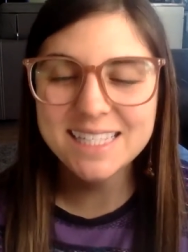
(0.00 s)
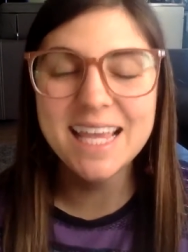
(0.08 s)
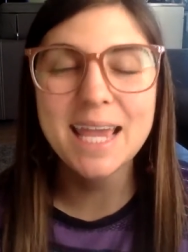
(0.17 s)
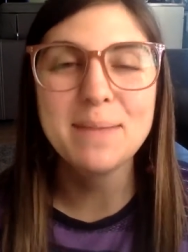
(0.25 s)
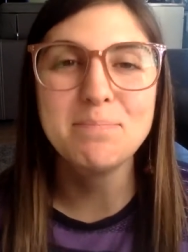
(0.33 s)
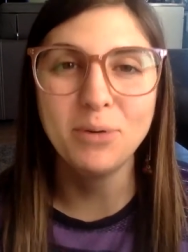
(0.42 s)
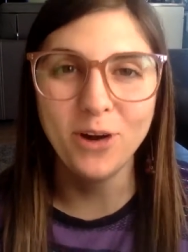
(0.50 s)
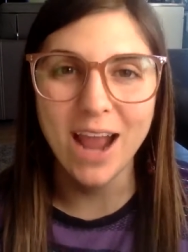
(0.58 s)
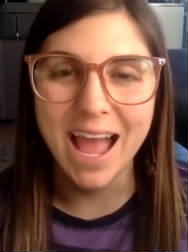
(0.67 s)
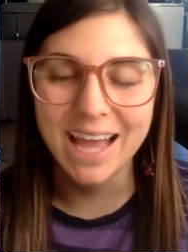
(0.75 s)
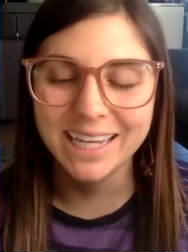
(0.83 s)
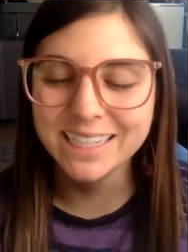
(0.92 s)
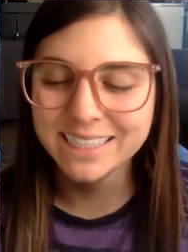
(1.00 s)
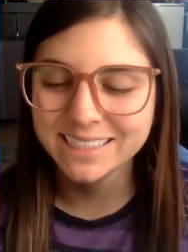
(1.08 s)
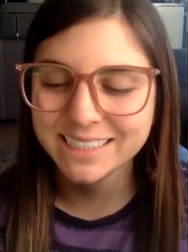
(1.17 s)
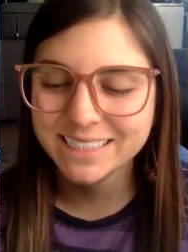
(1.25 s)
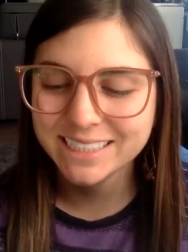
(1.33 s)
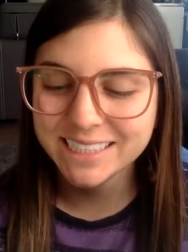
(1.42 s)
Say brag.
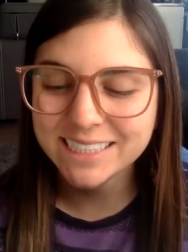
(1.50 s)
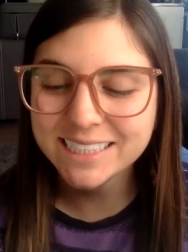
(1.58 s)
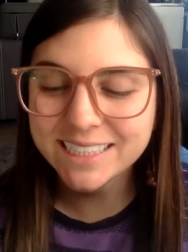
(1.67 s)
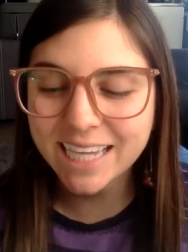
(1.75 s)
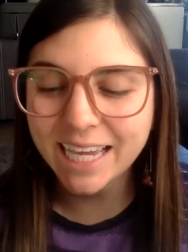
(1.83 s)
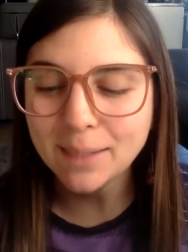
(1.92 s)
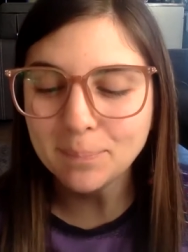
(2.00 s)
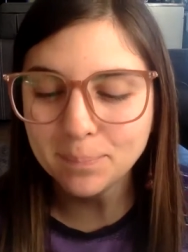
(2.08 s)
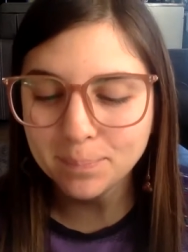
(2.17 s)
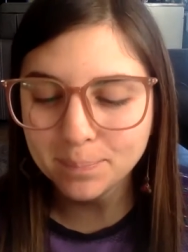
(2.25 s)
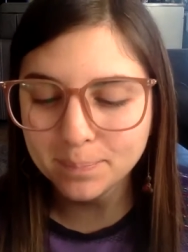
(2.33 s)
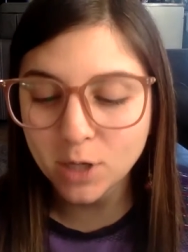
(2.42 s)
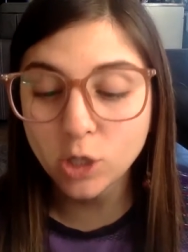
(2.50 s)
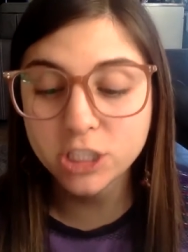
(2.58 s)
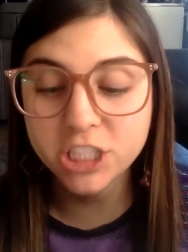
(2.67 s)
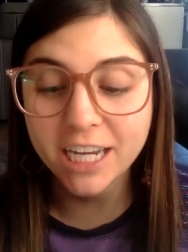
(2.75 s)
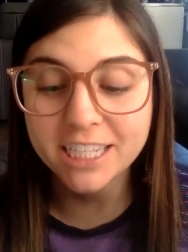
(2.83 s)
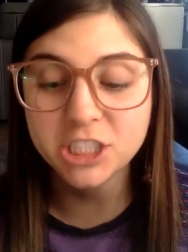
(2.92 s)
Say or
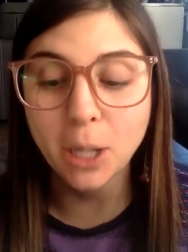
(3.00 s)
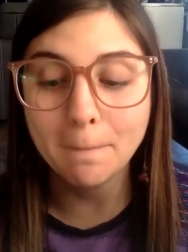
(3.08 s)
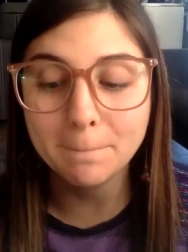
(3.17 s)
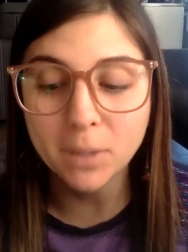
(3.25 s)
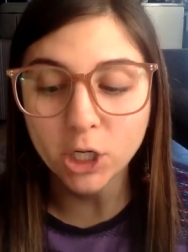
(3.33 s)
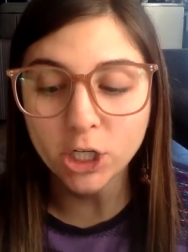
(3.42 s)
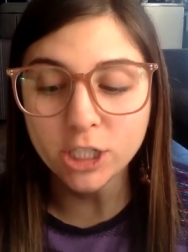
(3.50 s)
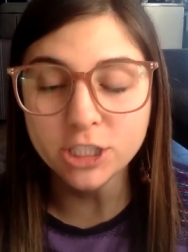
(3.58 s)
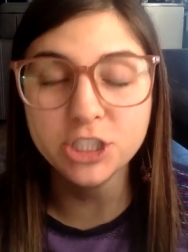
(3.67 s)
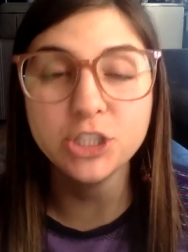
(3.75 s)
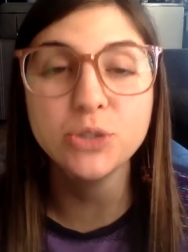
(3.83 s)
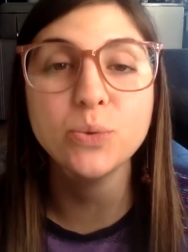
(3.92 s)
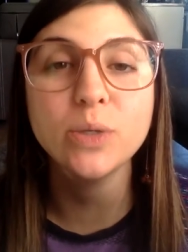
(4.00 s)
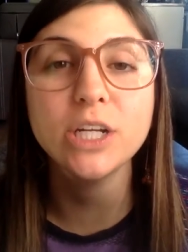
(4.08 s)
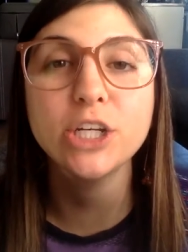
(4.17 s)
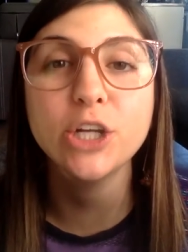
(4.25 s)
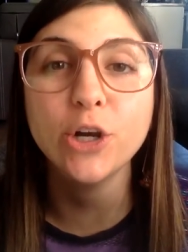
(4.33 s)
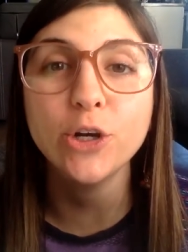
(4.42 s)
change burr to
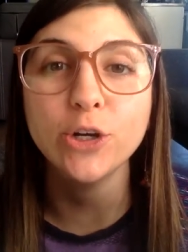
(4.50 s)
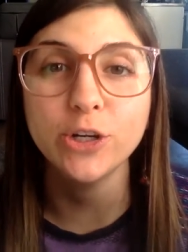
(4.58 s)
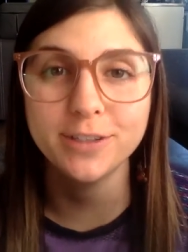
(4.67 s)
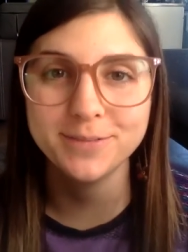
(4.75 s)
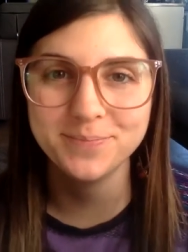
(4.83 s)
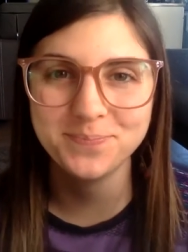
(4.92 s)
der.